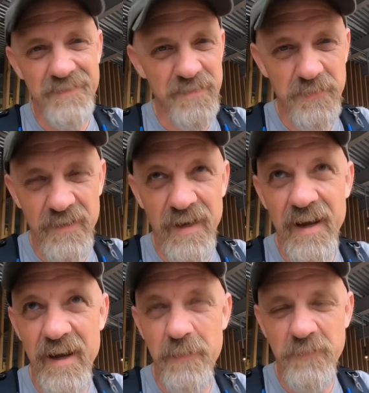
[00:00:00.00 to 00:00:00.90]

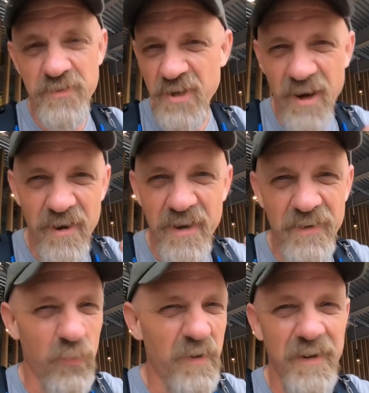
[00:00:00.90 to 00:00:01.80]
subscribe and share it
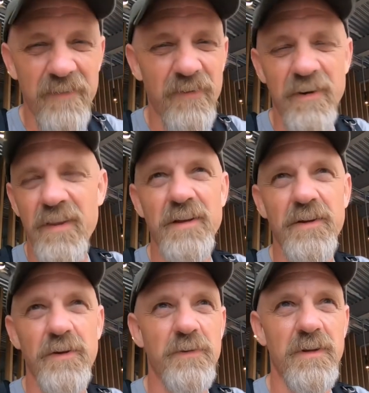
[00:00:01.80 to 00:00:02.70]
or whatever they
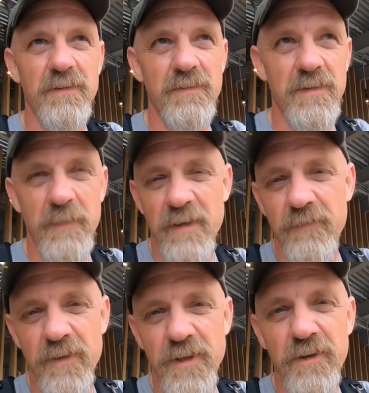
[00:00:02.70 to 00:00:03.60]
do to make a
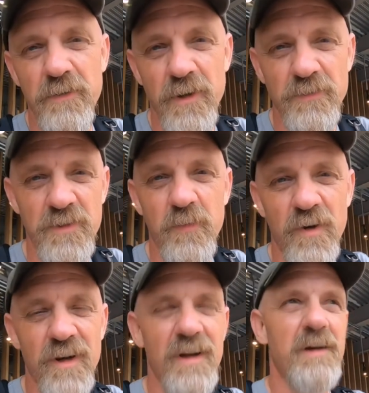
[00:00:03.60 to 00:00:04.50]
video go
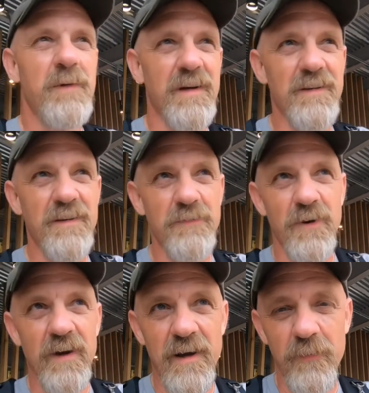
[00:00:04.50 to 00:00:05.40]
somewhere. But you
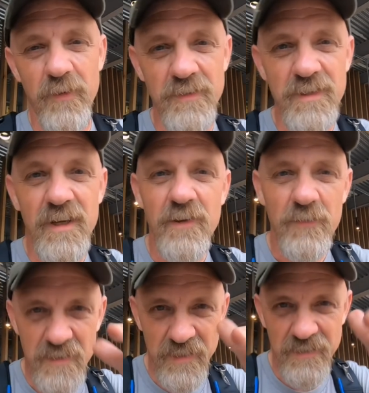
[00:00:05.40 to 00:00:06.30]
know how it works.
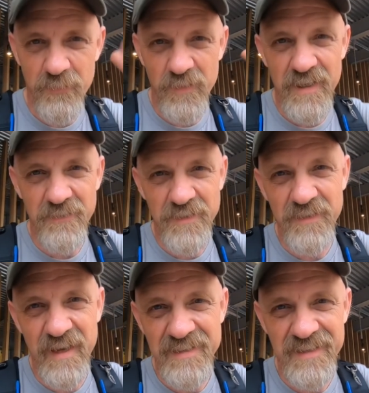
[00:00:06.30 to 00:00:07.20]
We'll talk to you
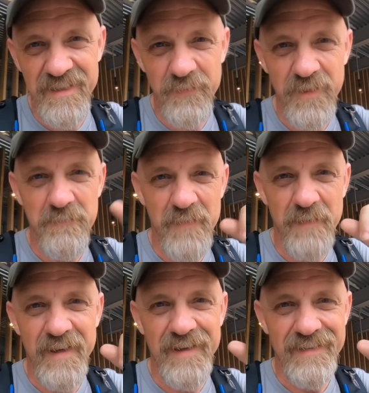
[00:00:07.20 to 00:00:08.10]
guys next week.
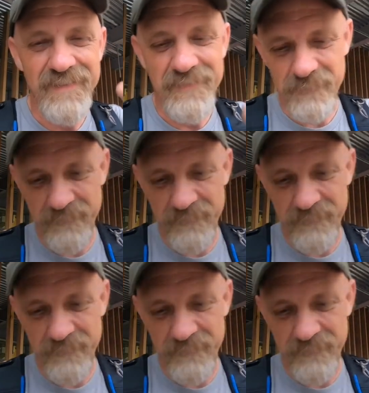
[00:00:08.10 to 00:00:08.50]
Bye-bye.